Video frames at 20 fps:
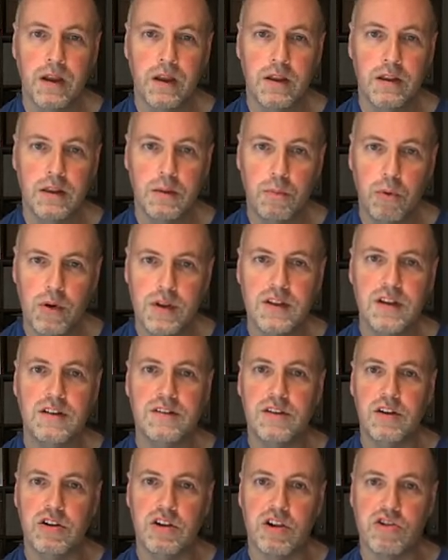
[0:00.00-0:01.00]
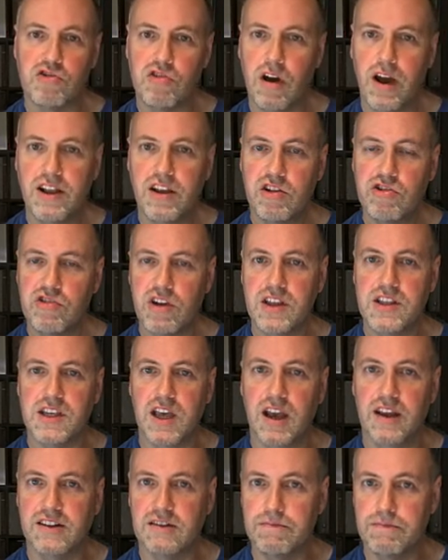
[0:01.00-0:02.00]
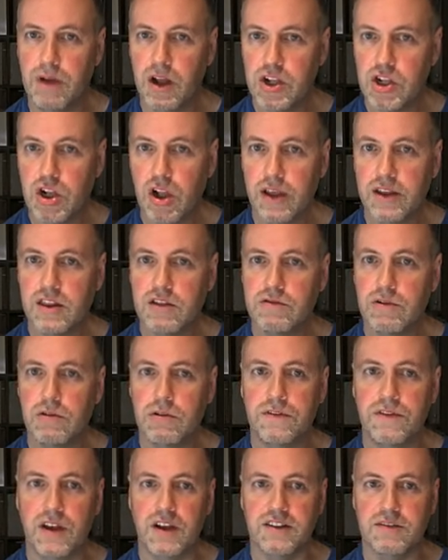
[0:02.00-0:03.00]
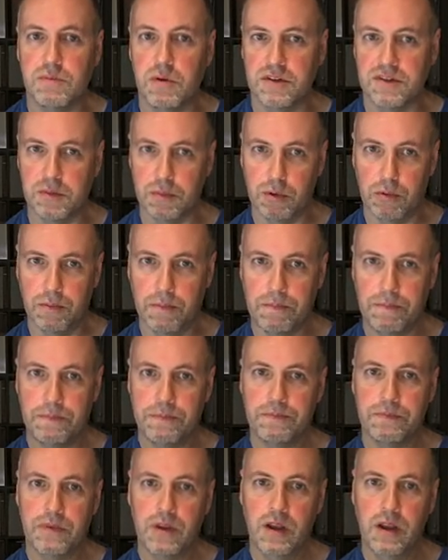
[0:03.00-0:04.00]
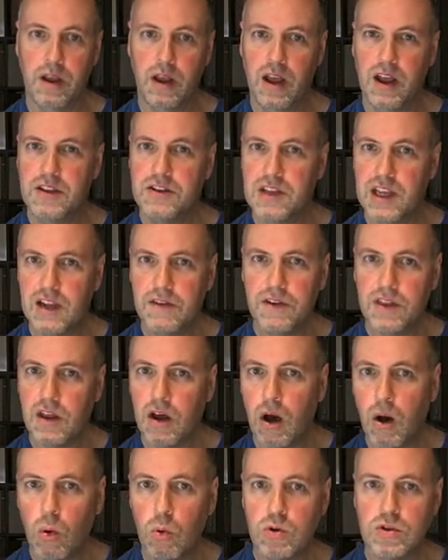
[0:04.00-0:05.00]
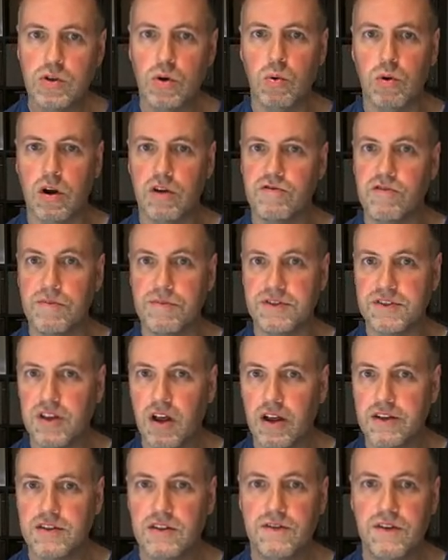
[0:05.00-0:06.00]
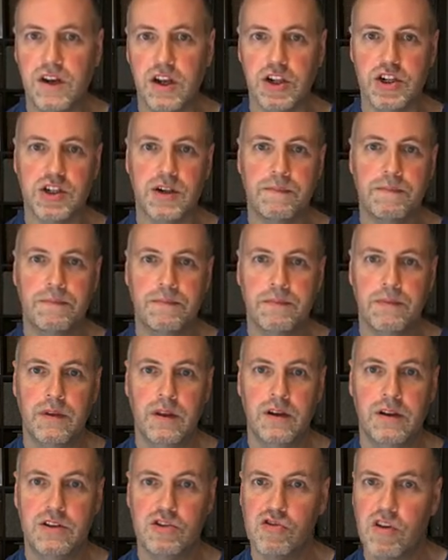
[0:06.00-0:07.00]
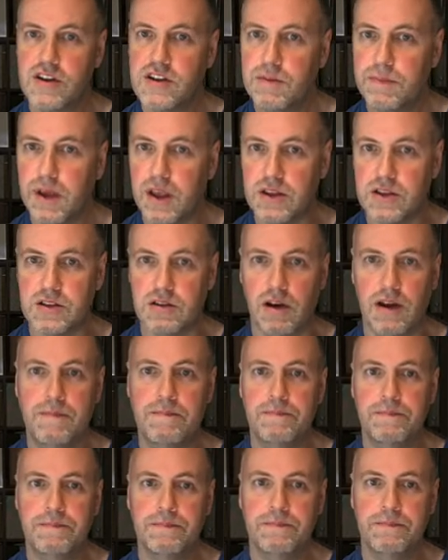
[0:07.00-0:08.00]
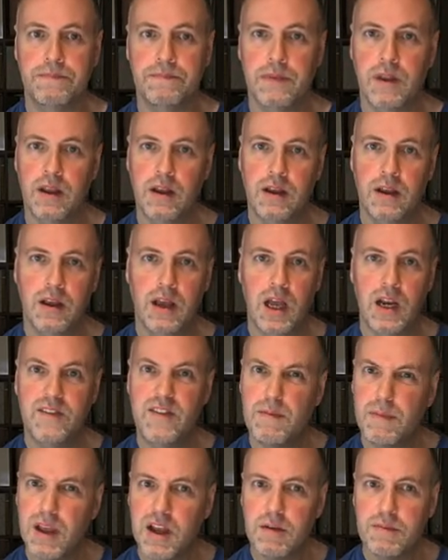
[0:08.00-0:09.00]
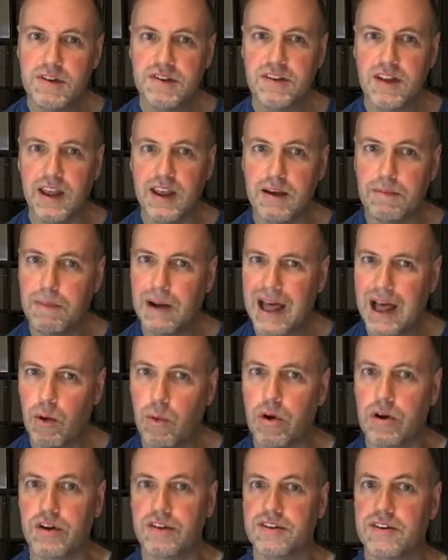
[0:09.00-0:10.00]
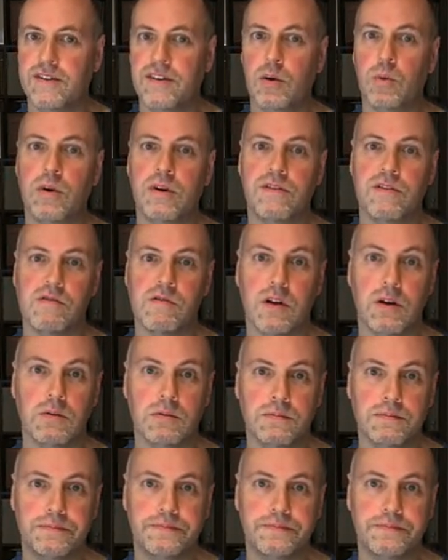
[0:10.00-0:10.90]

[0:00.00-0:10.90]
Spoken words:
the point is, you should try to treat it as much like the real thing as possible. Deliver the whole talk from start to finish. Try to be in time. And if you make a mistake, plough on as if you would for real.